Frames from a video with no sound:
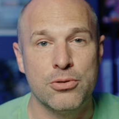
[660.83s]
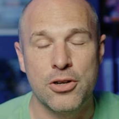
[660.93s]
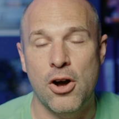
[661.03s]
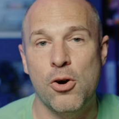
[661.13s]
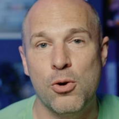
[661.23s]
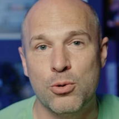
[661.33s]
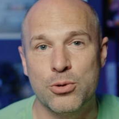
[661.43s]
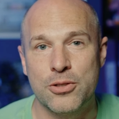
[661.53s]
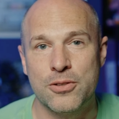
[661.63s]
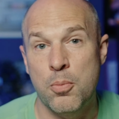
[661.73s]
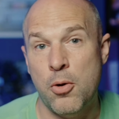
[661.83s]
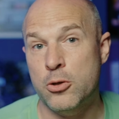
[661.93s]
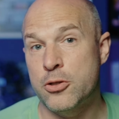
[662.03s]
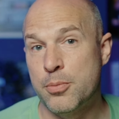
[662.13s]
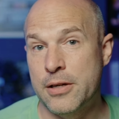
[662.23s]
gold,
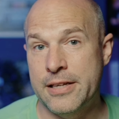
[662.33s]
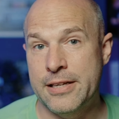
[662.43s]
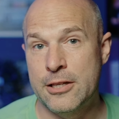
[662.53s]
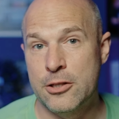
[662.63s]
possibly